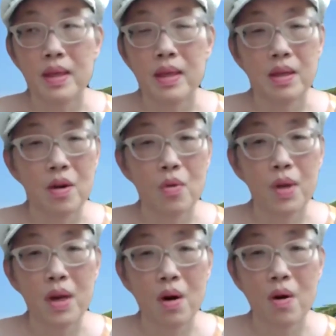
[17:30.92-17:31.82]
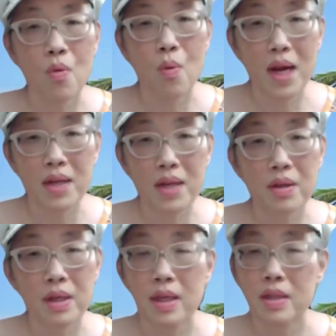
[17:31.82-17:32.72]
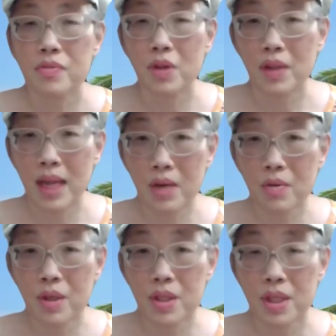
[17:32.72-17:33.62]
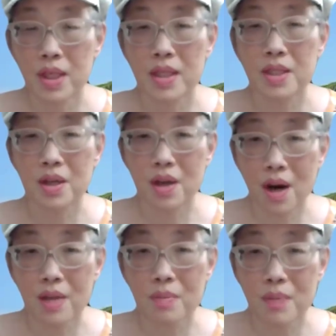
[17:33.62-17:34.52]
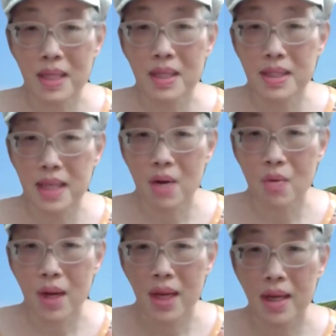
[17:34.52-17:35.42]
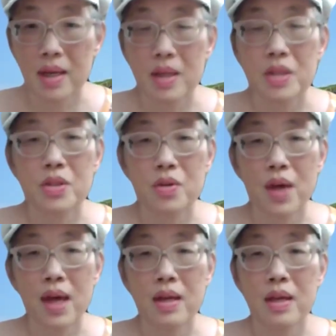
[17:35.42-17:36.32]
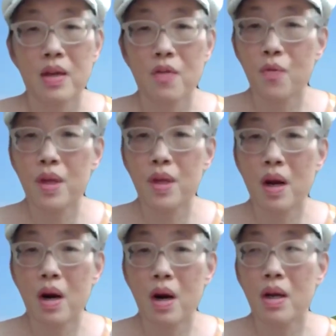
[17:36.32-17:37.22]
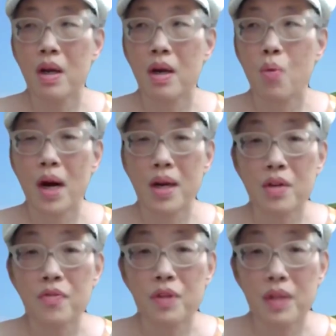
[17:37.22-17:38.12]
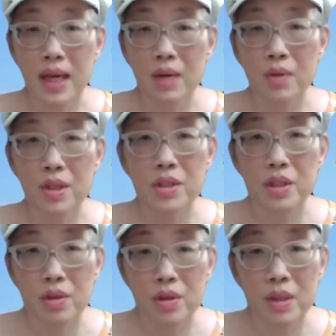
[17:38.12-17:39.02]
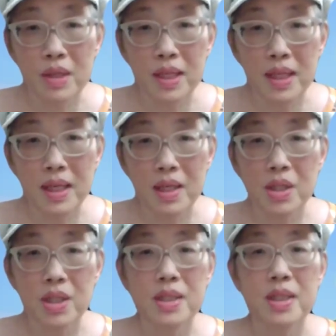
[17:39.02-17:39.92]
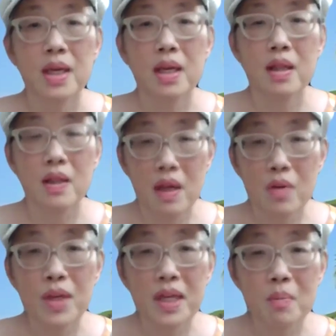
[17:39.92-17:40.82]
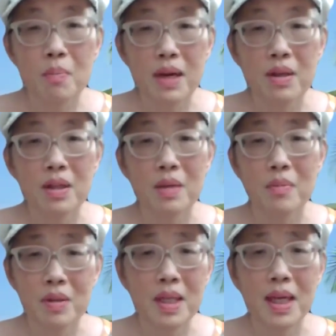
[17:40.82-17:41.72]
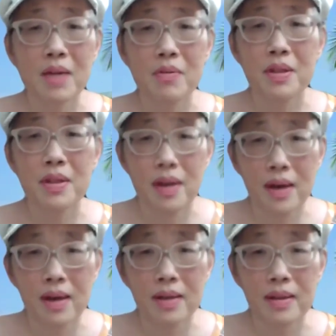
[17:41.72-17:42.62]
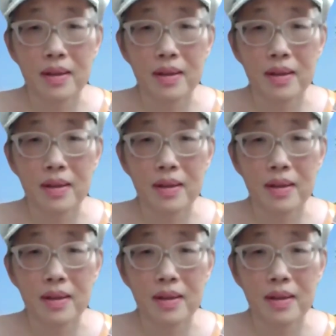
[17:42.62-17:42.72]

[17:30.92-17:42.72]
we are all wired for language is God made us that way. So that if we are wired for language to learn communications, then we can better communicate with God.